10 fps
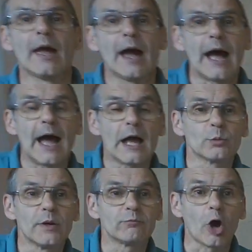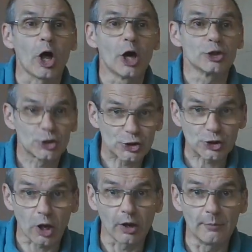And we've got
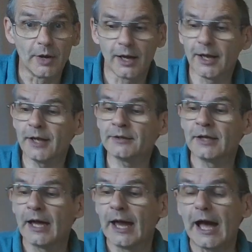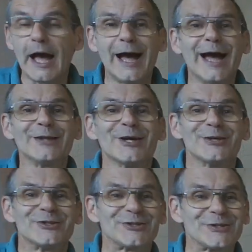Solomon and
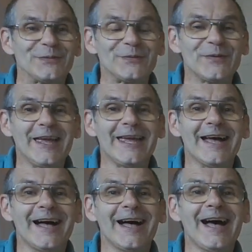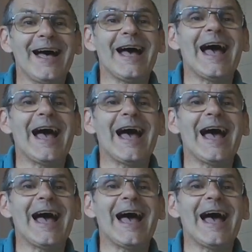Sophia